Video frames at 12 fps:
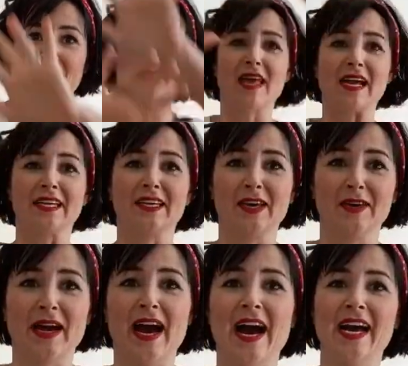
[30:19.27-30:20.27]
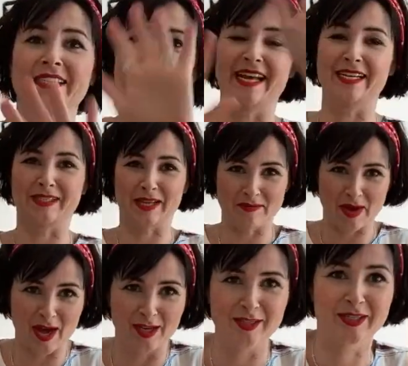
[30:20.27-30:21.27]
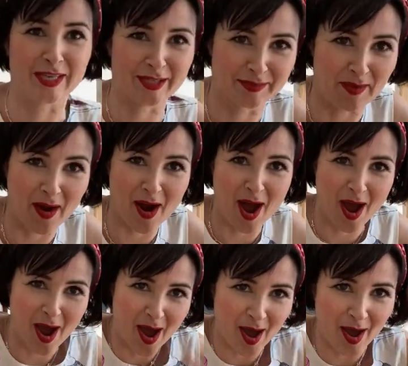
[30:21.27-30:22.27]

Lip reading: Thank you, guys. Thanks so much. See you tomorrow.